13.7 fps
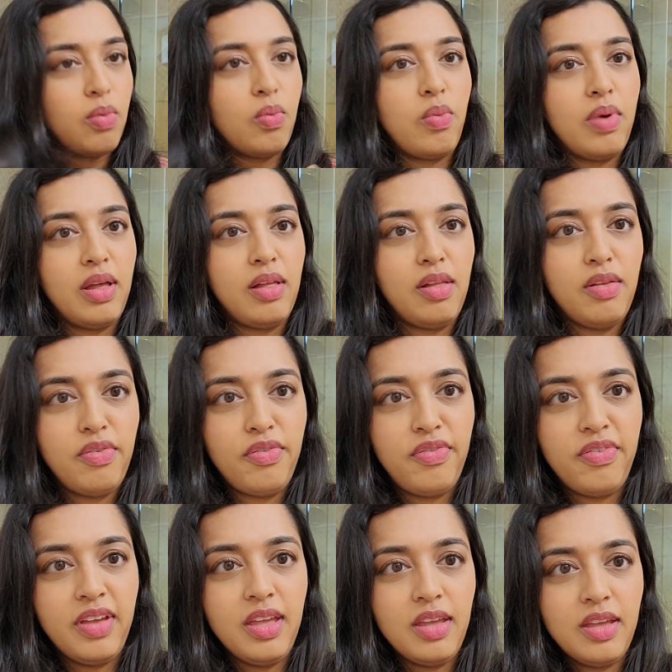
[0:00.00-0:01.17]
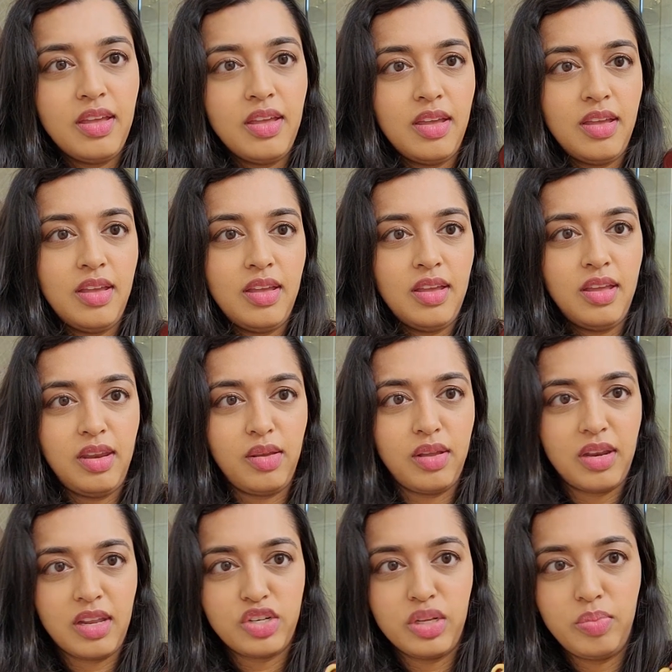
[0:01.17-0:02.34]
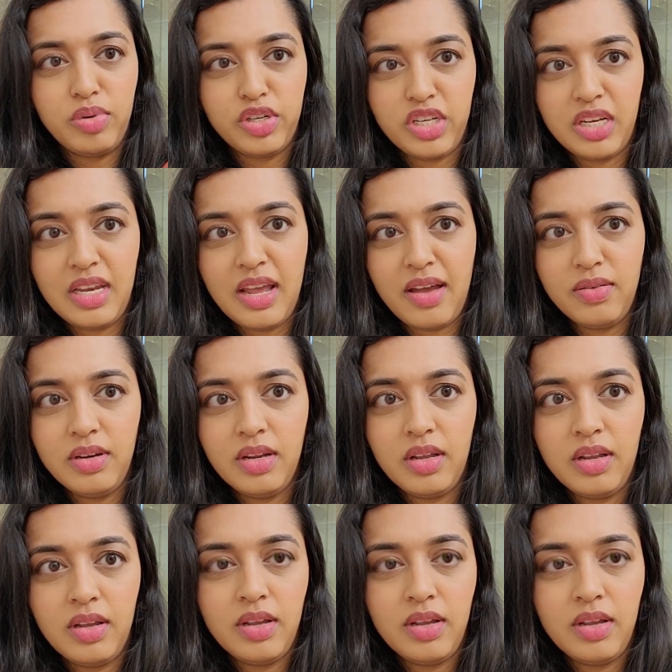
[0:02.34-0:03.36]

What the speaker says: will fit. You can actually push it down.